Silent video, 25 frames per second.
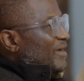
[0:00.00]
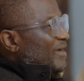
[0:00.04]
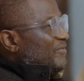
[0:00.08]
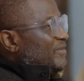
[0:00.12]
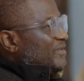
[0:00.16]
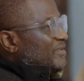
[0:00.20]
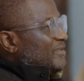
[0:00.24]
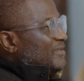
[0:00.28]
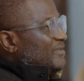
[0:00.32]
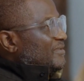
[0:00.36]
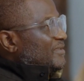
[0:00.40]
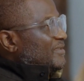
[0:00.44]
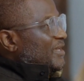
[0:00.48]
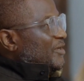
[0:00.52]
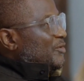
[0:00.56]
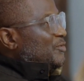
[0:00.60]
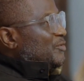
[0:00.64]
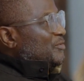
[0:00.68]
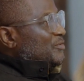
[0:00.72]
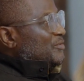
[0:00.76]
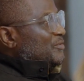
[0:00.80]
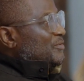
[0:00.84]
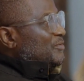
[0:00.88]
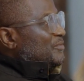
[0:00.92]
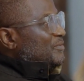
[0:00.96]
everything they
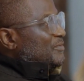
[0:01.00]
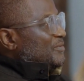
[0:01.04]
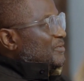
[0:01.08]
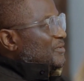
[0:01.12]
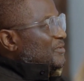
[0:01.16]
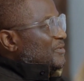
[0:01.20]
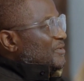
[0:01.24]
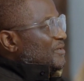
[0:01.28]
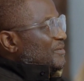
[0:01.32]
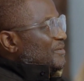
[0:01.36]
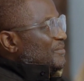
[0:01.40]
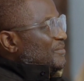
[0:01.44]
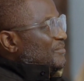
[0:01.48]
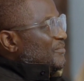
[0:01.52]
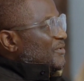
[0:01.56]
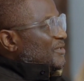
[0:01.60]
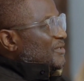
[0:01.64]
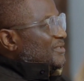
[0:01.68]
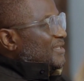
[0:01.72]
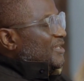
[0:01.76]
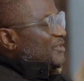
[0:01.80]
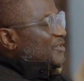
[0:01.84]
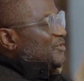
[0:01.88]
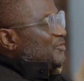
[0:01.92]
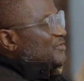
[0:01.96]
could do,
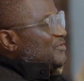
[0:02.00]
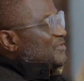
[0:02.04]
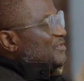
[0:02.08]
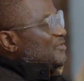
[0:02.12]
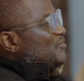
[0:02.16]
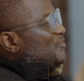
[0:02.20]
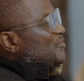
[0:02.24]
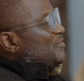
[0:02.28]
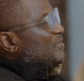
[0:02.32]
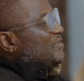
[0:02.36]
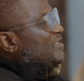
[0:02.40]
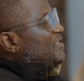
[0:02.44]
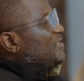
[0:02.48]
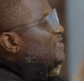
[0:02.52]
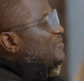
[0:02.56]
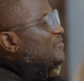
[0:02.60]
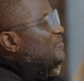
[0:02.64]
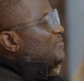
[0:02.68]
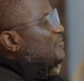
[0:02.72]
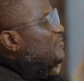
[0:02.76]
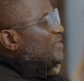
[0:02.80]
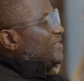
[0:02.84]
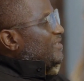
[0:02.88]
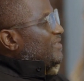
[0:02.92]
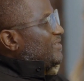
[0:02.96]
but I used the tool in a
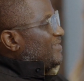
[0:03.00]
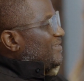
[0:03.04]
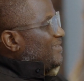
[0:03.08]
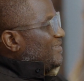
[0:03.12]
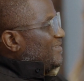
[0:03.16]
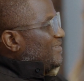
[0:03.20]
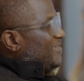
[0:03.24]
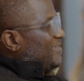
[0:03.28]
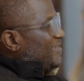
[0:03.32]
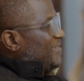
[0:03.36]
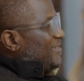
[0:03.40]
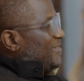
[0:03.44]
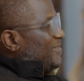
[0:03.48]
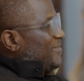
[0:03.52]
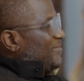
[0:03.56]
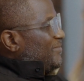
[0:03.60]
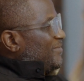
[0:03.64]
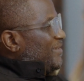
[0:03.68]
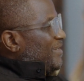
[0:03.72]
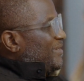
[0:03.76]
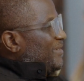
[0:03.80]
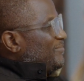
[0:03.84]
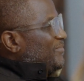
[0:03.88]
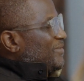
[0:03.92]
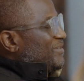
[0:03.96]
different way,
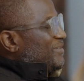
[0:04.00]
right?